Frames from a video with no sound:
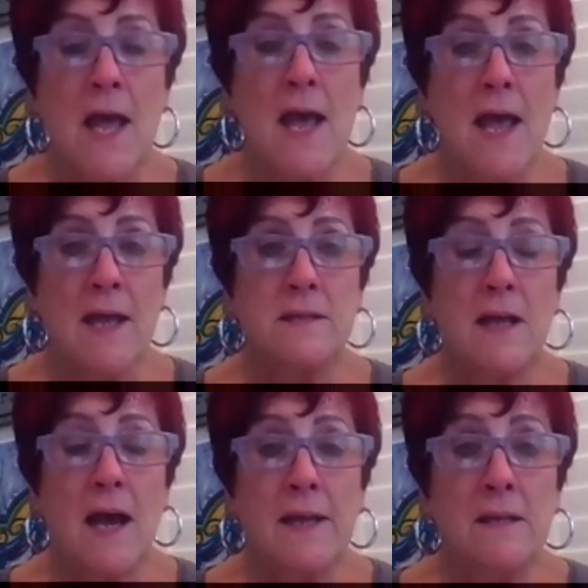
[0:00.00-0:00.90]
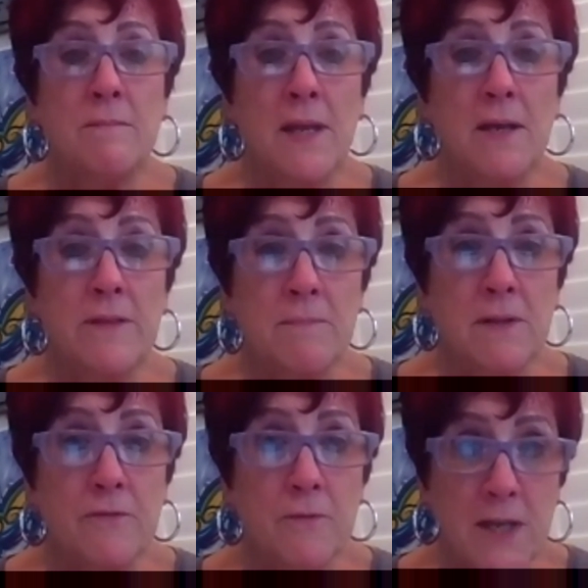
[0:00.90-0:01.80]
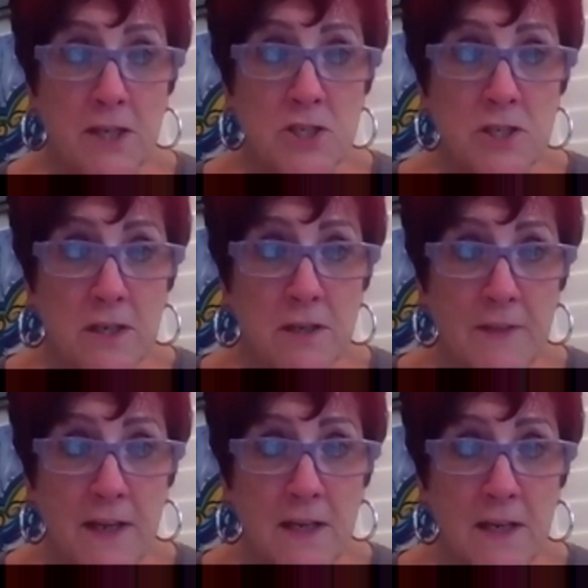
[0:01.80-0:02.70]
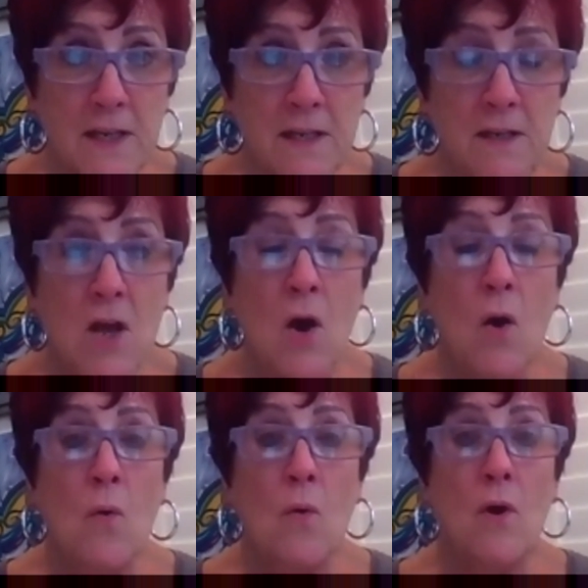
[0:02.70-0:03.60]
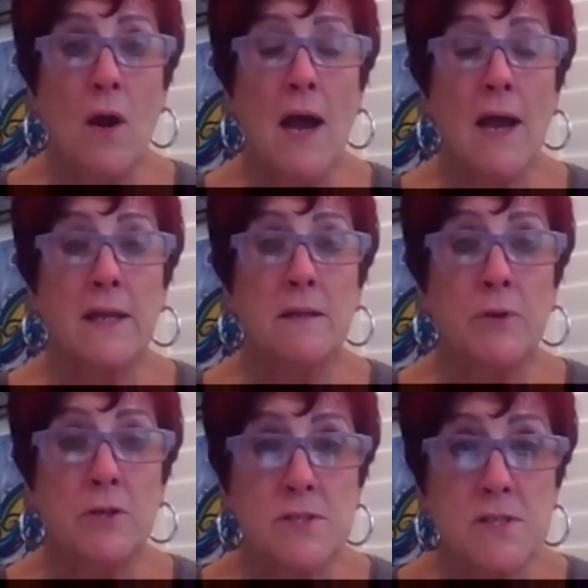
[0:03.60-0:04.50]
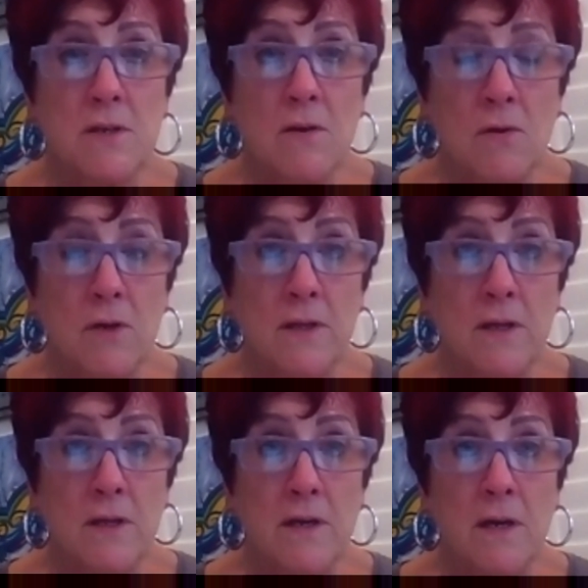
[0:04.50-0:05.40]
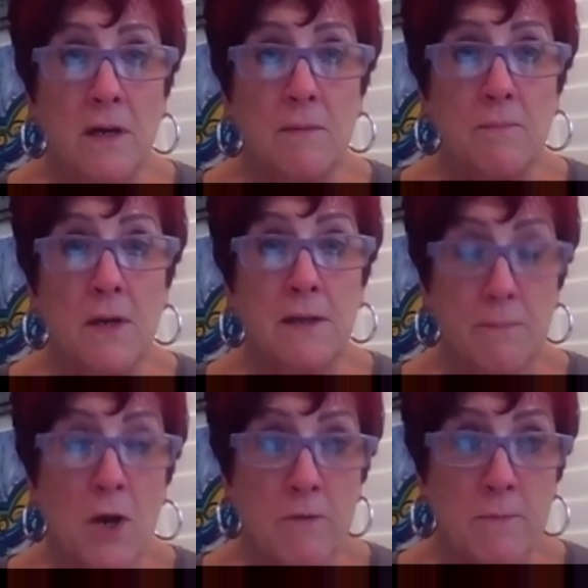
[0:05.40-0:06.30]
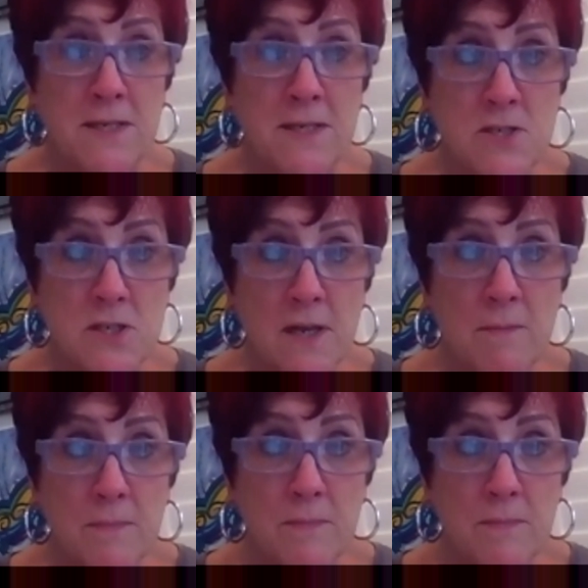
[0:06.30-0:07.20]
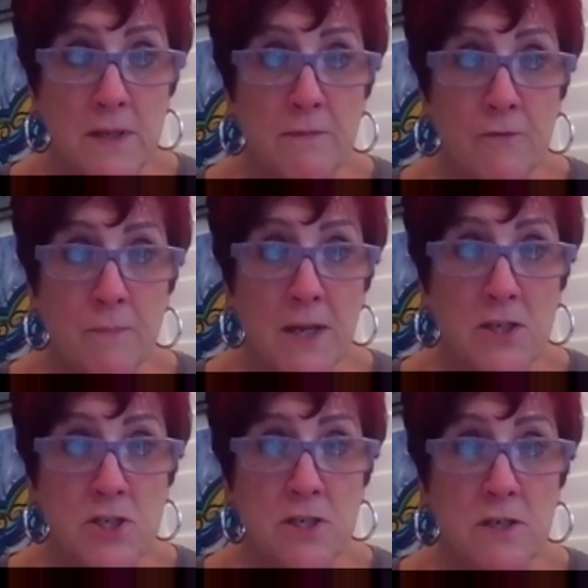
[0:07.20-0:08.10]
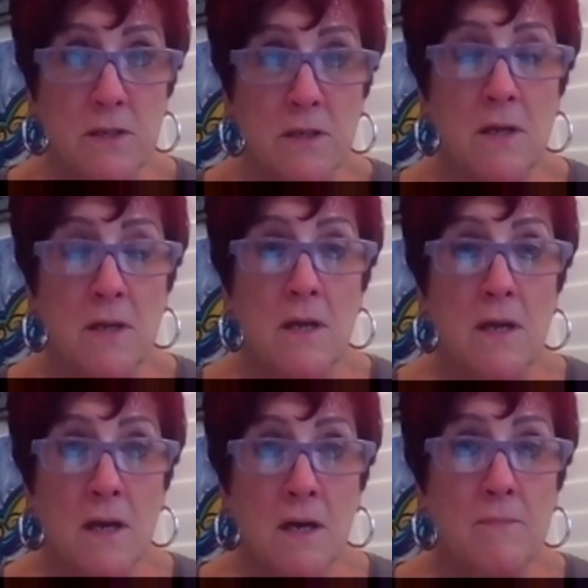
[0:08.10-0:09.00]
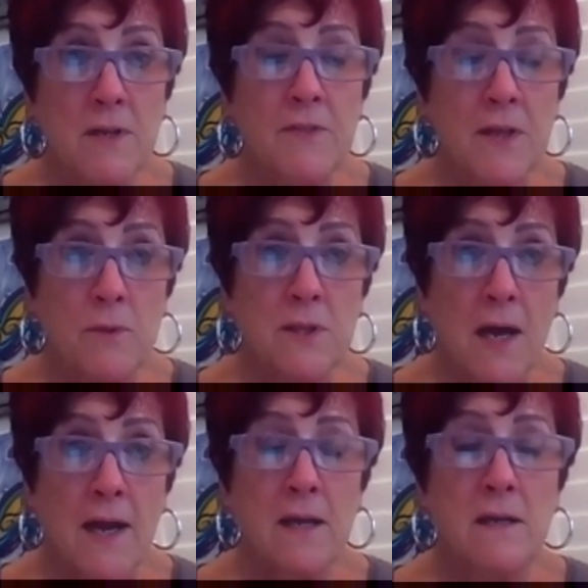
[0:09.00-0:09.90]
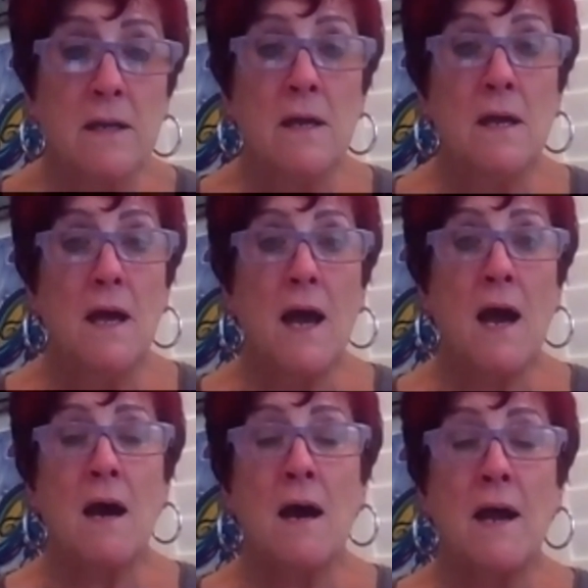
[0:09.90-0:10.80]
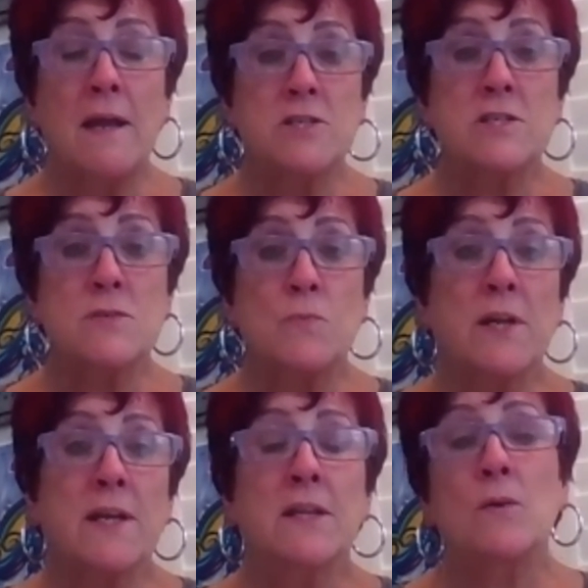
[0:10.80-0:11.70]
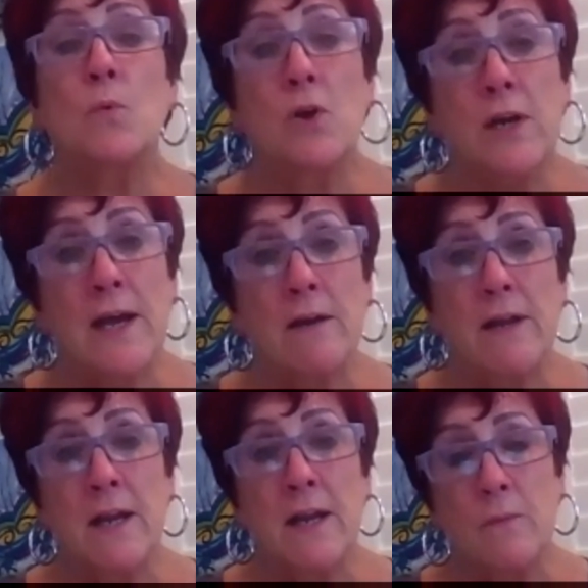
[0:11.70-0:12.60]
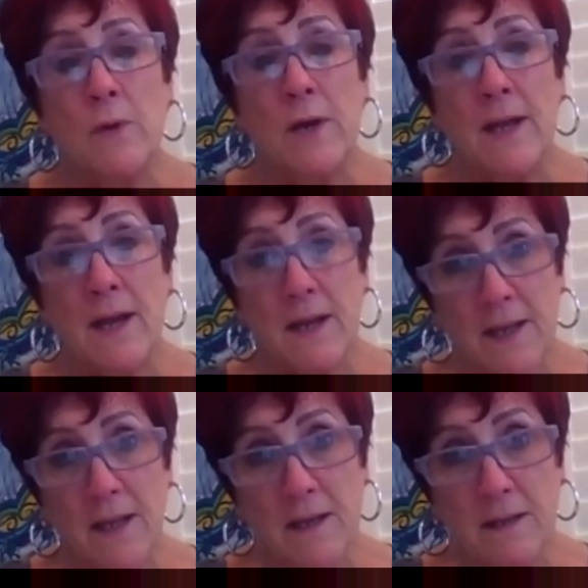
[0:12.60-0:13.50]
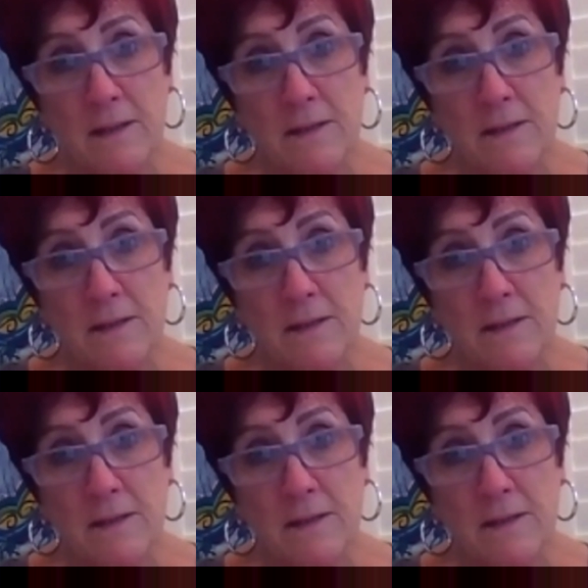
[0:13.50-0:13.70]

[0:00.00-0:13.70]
And I can mail them information if they need it, or I can post it on, private message them the information if they would like. I just want to get the word out any way I can.